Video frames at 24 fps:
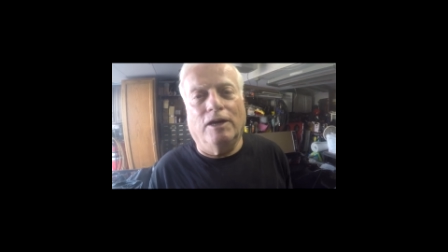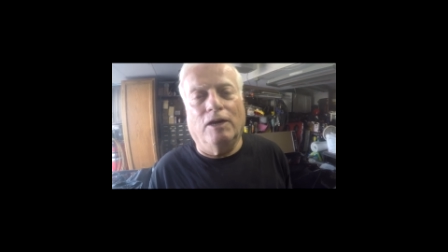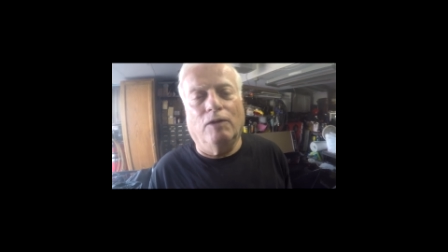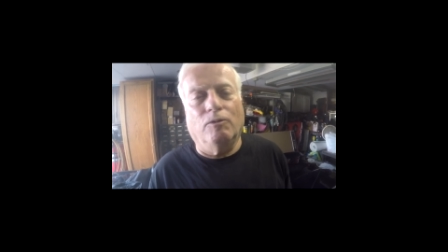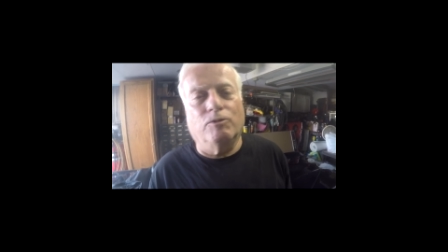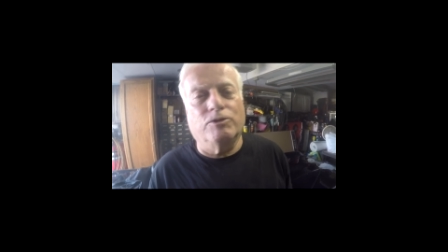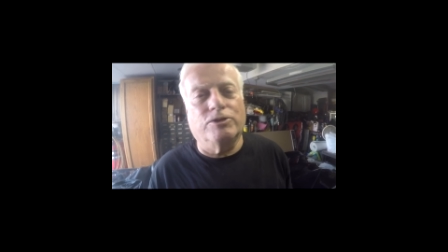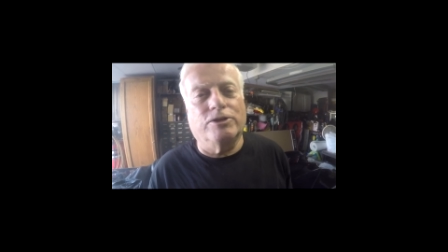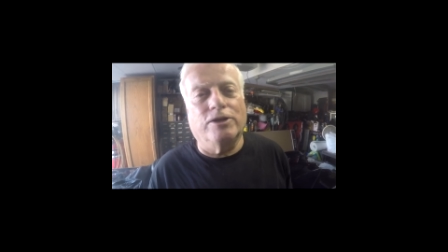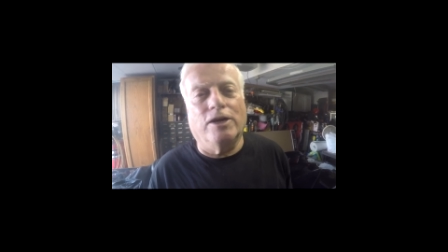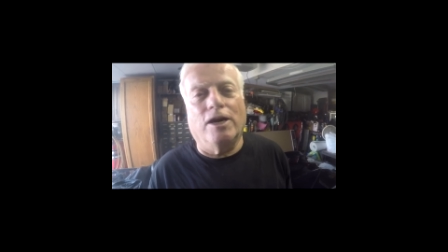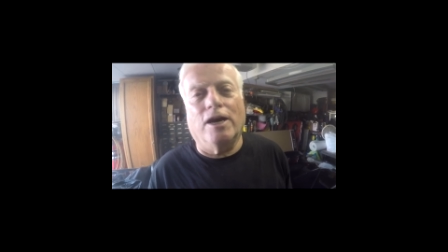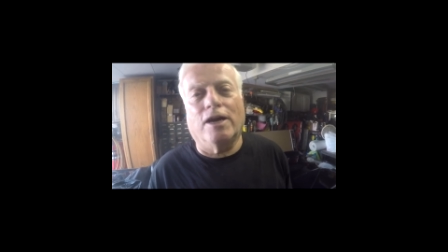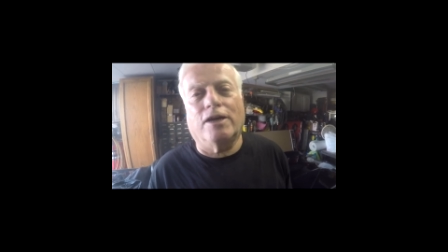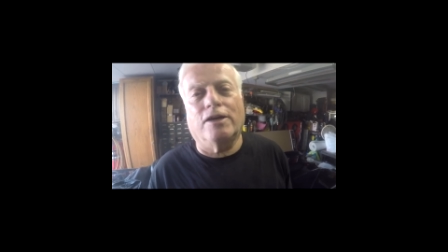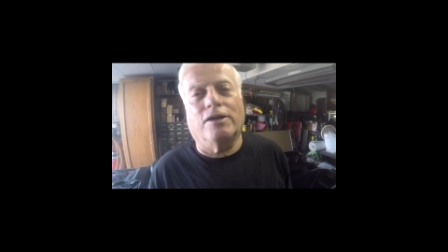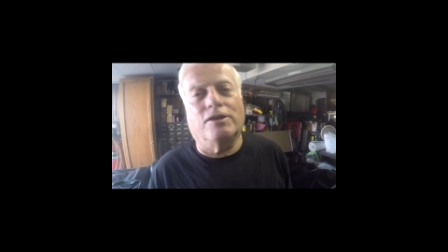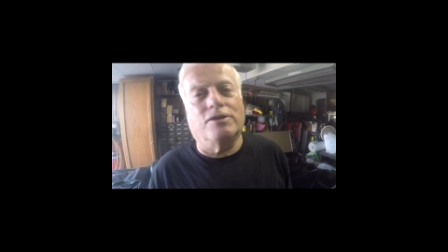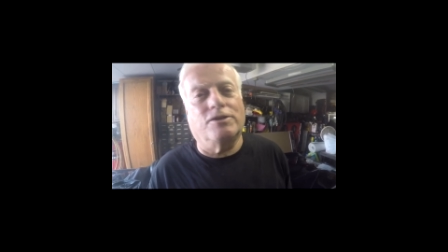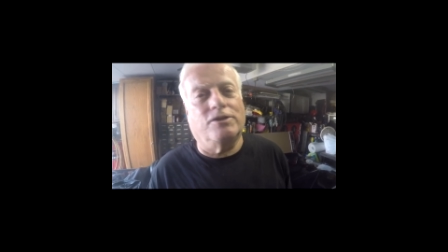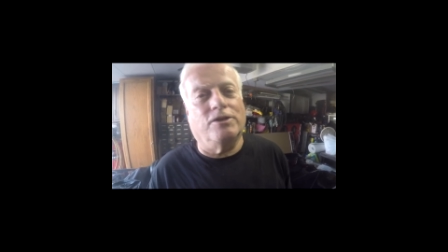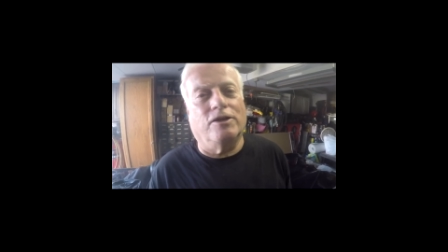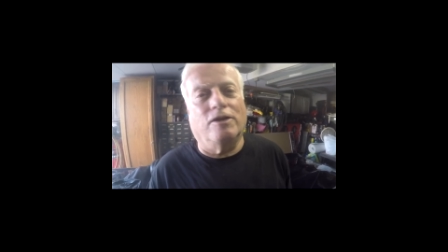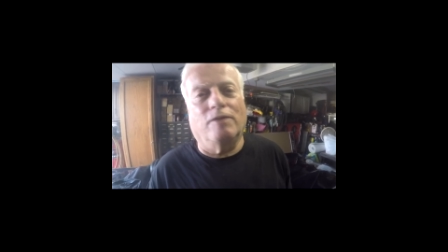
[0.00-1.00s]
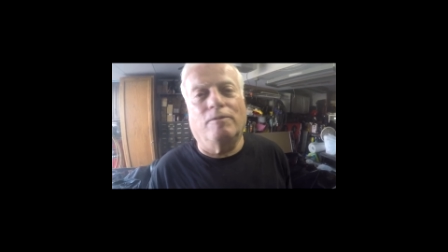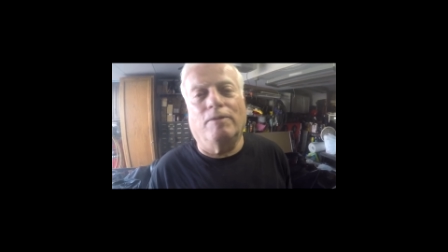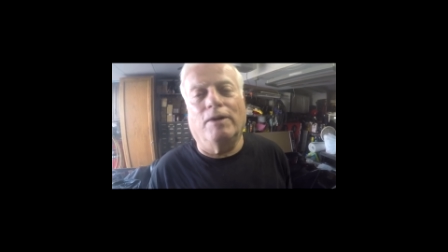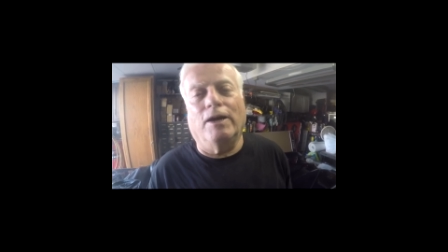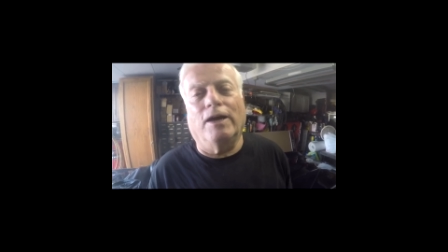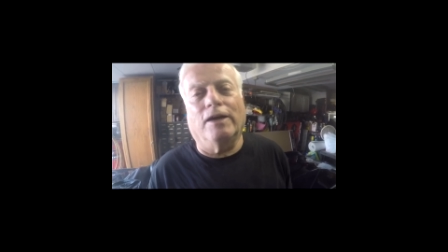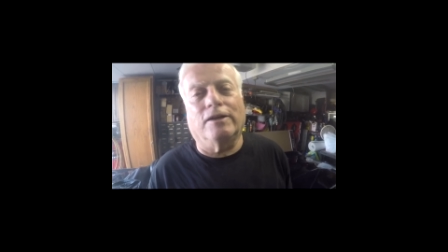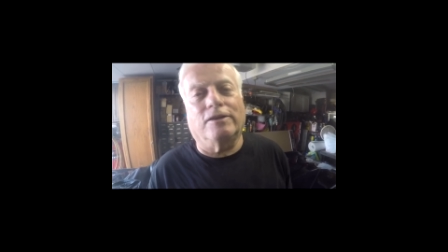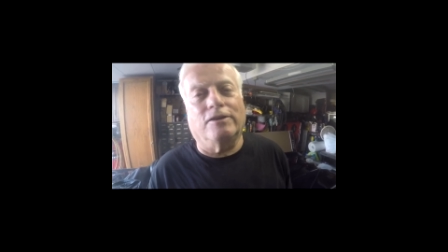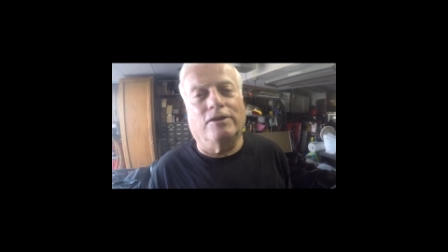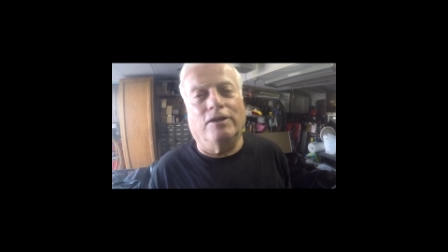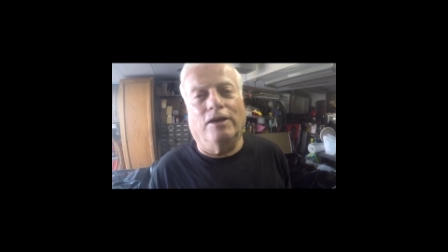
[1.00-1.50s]
I was not going to send it
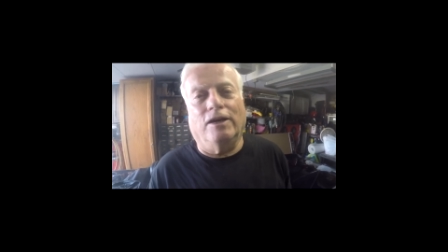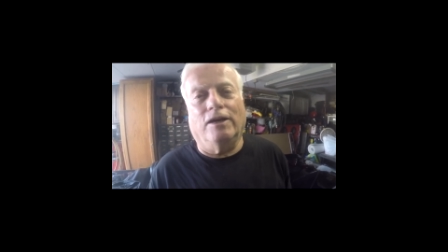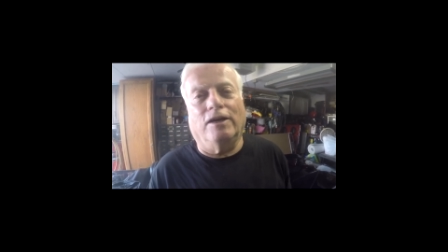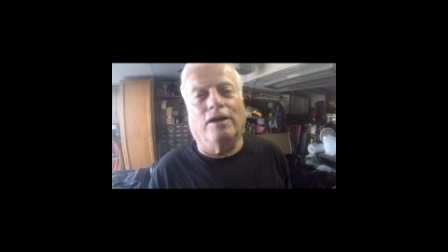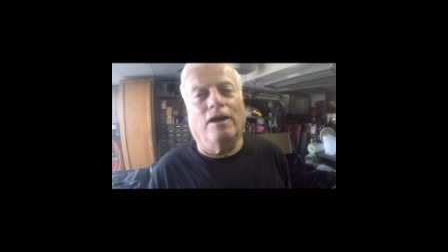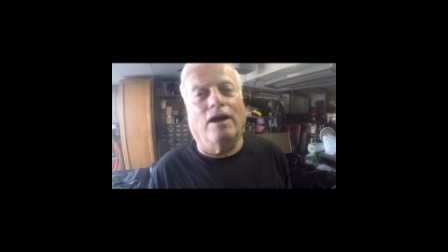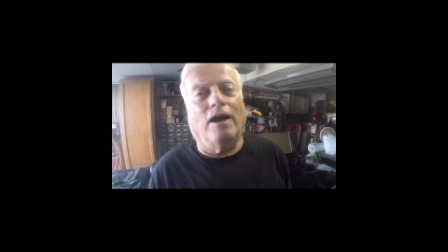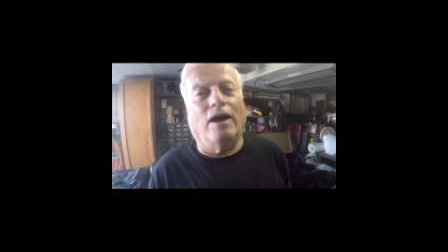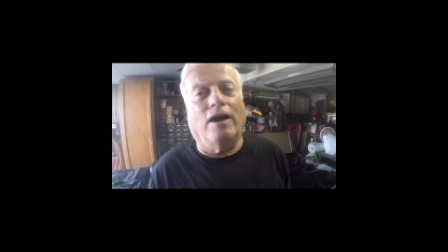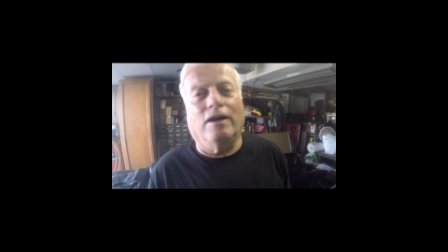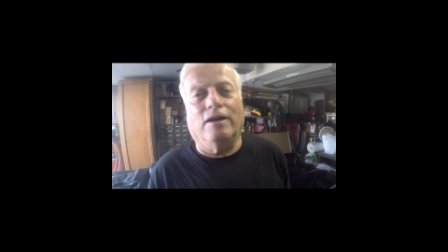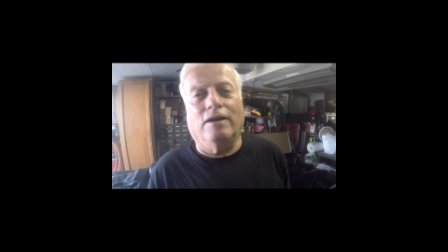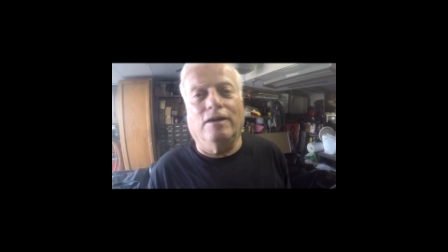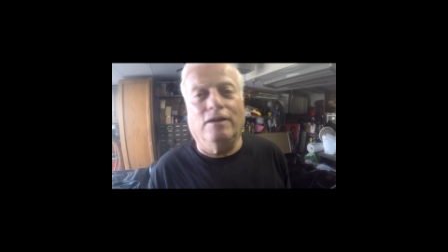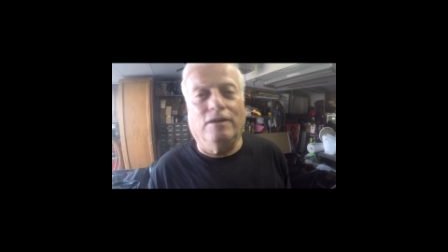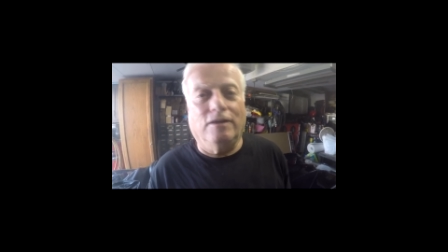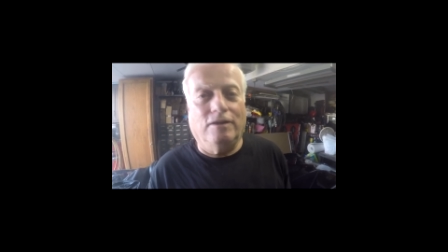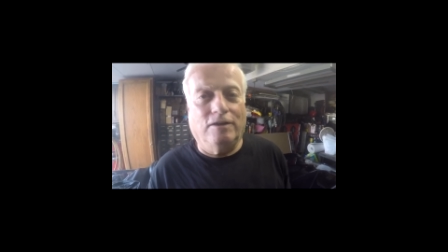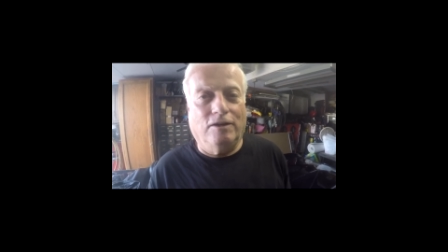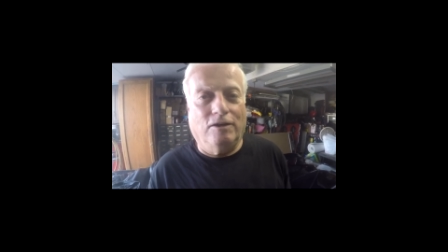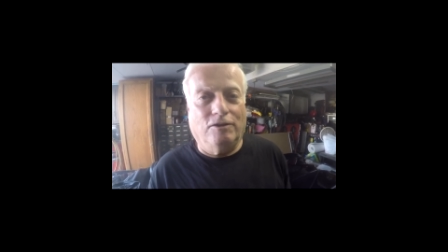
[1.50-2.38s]
back to that guy again.